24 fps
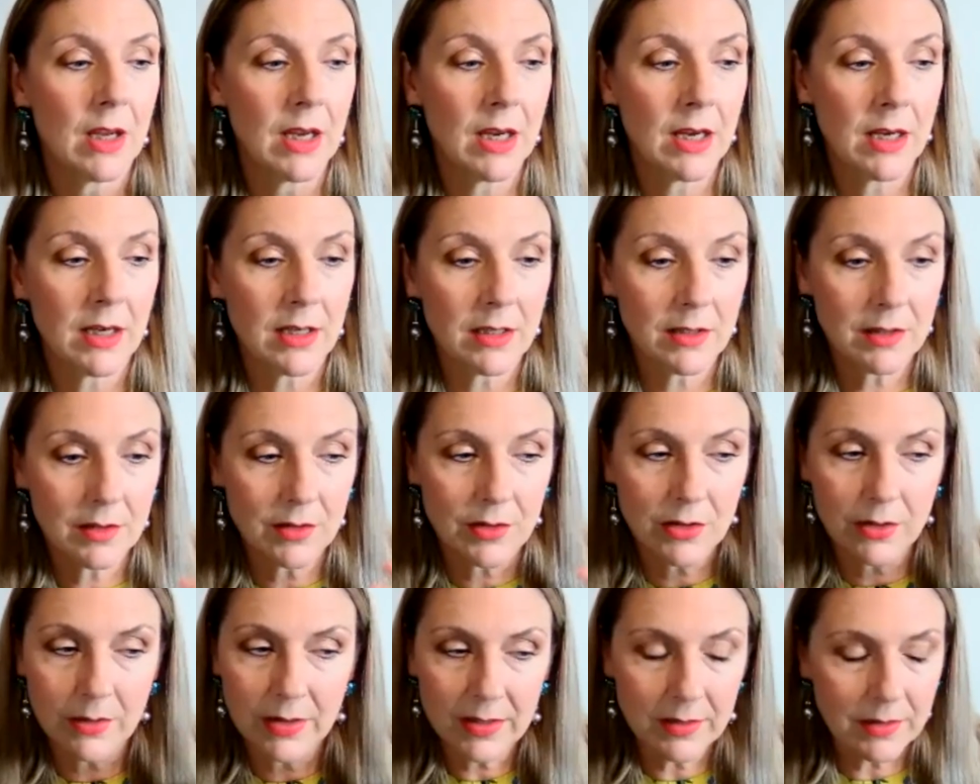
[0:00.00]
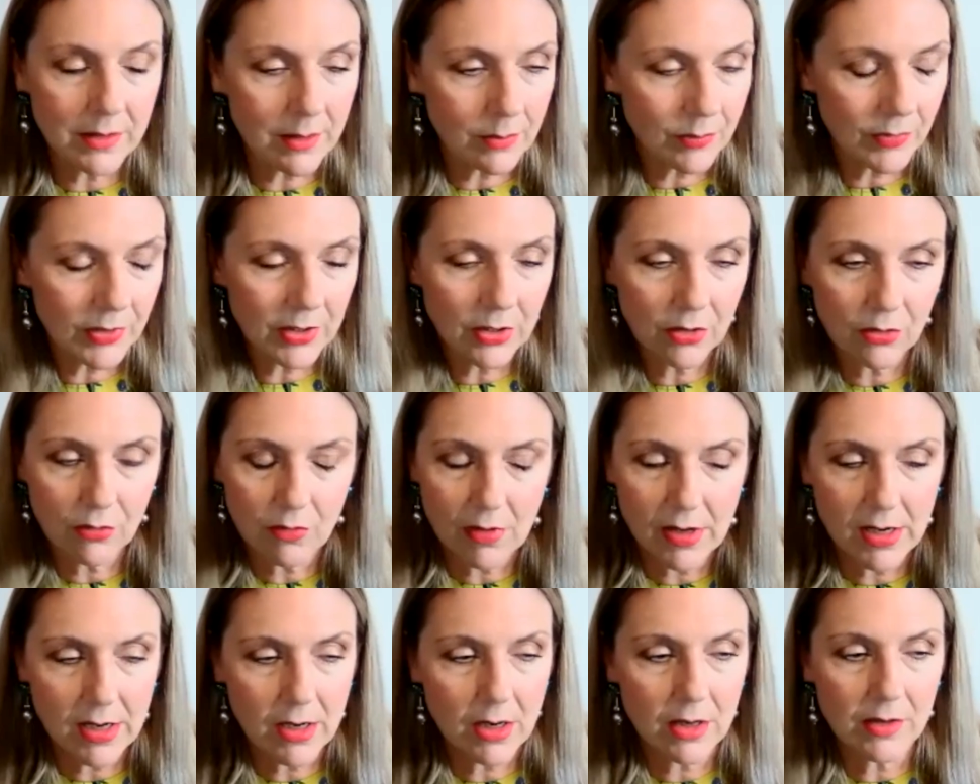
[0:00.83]
is doing something
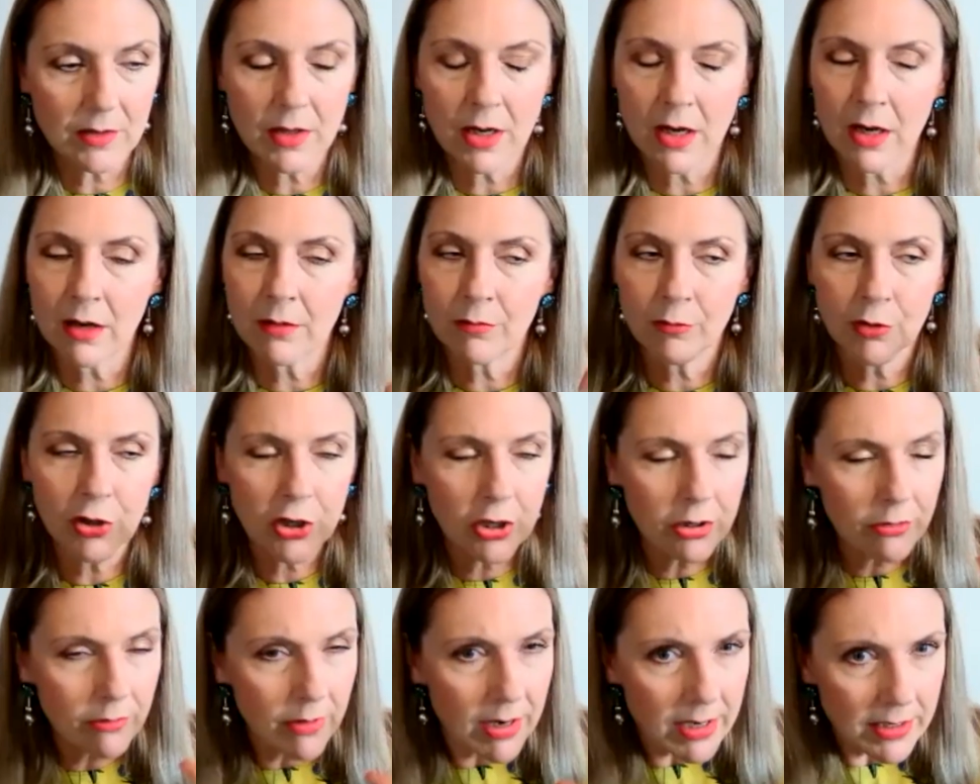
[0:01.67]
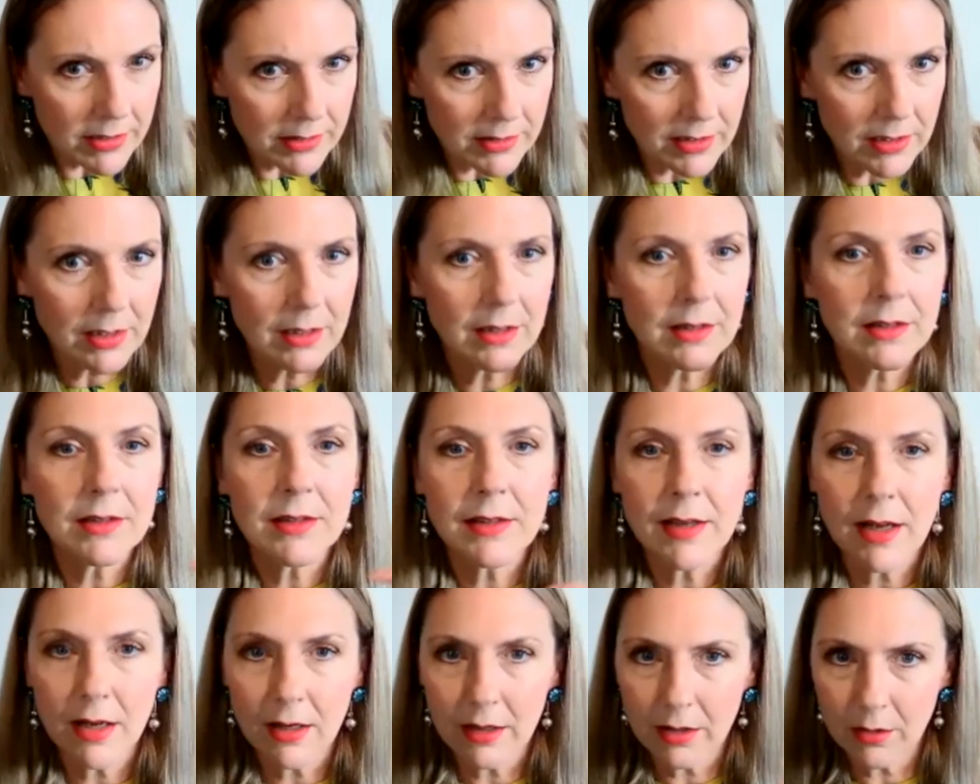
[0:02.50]
great, curating and
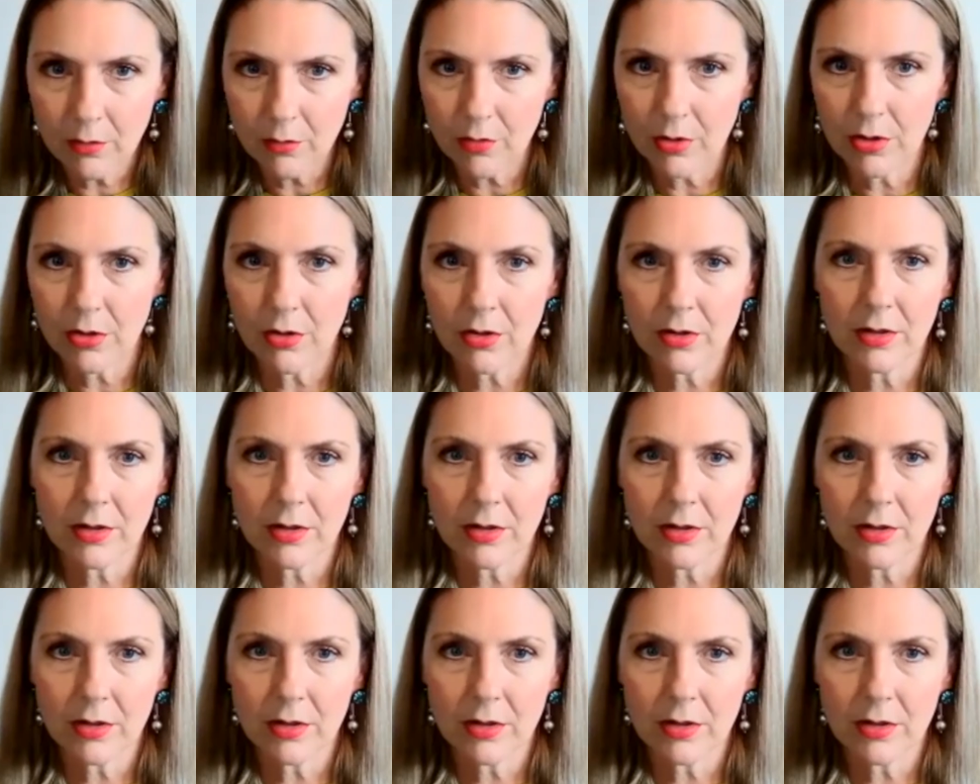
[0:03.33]
selling work